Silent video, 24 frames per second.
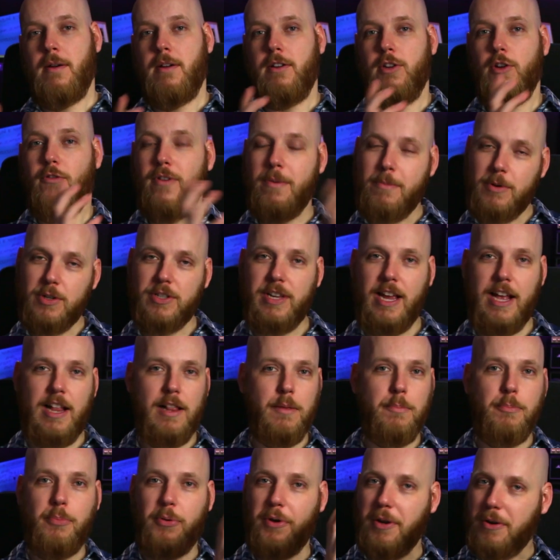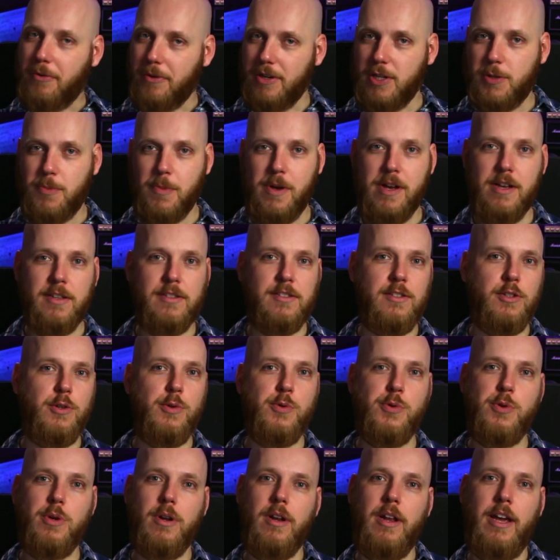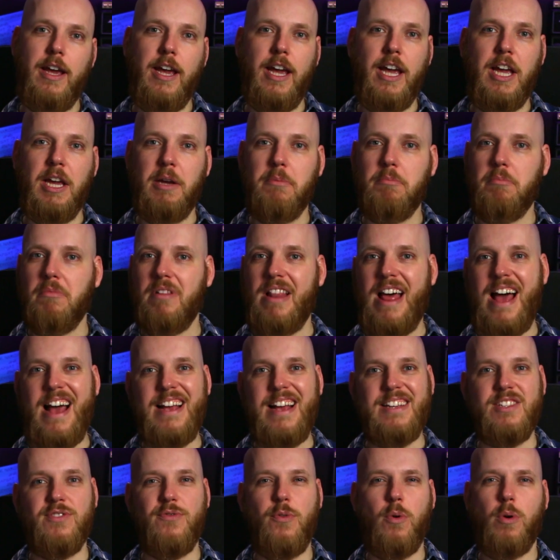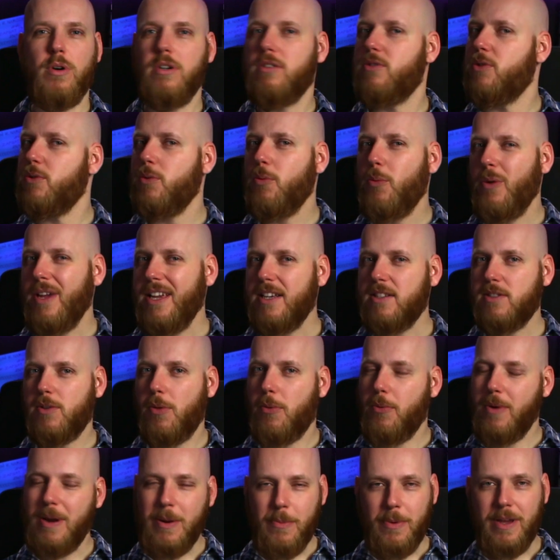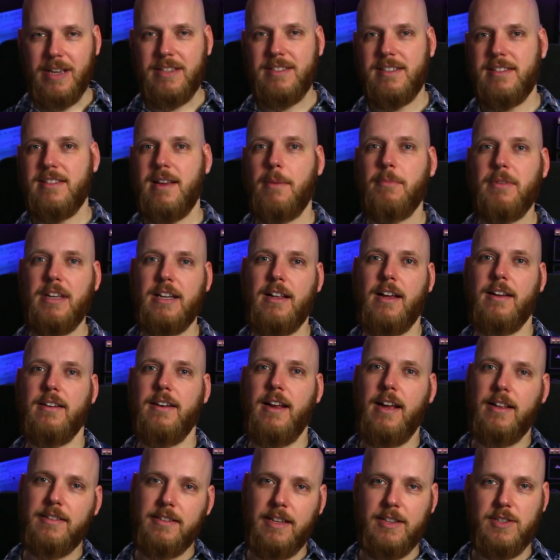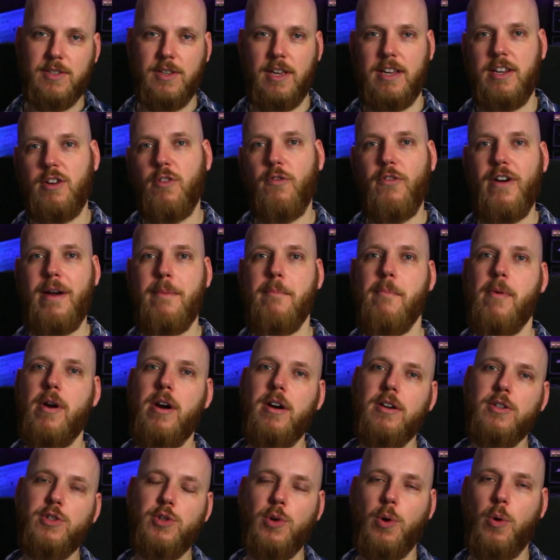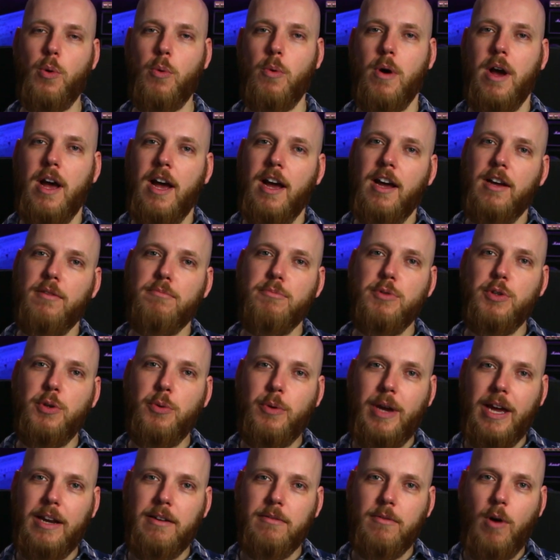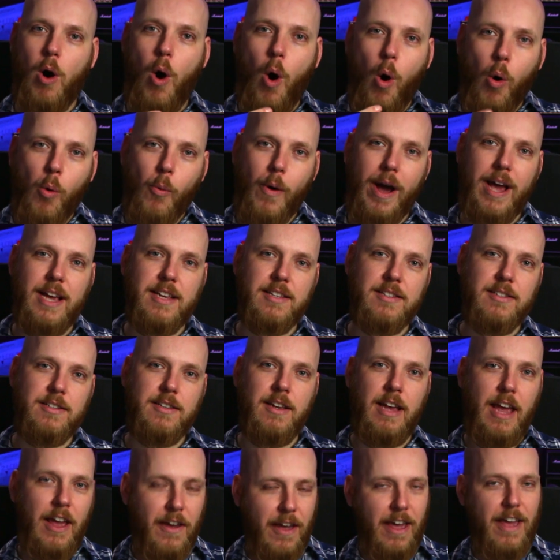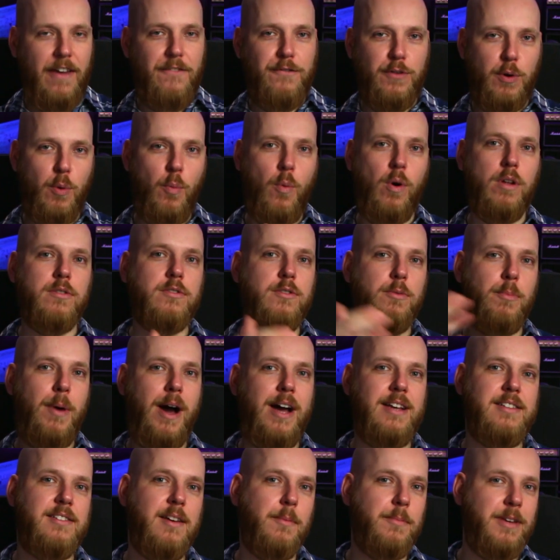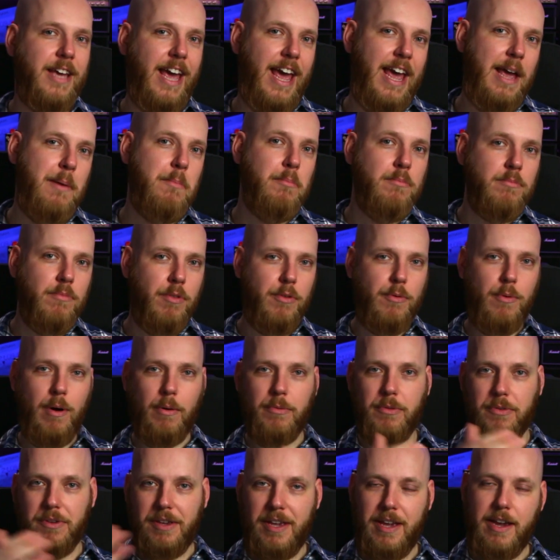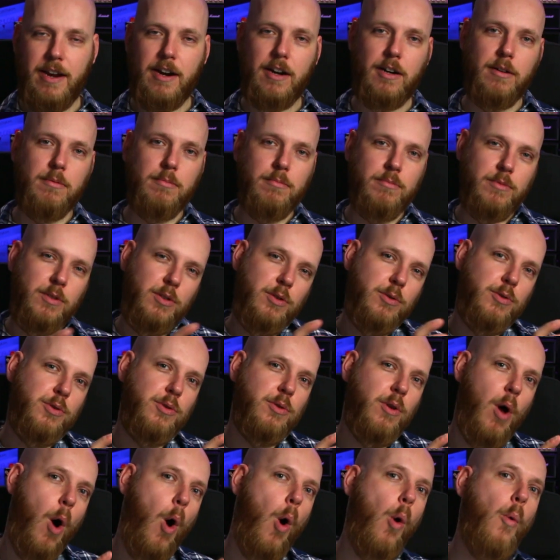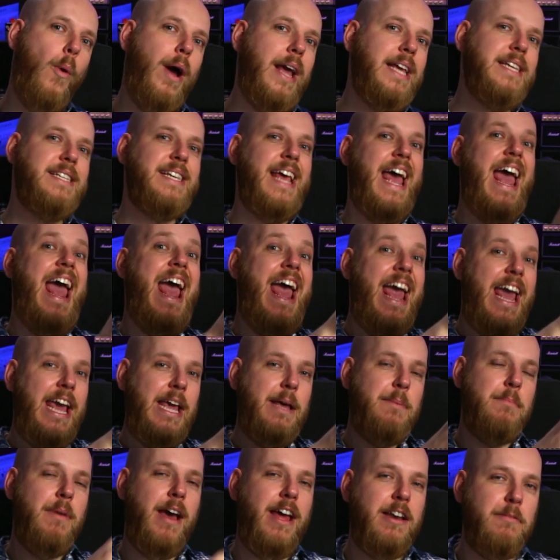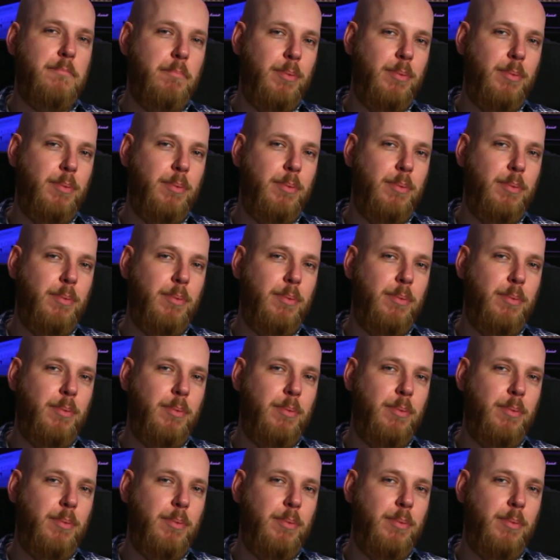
November sale pre-Christmas usually lasts for 2 weeks, 3 weeks, something like that. It's in November, so you can always, if you want to buy some game throughout the year, you should always aim and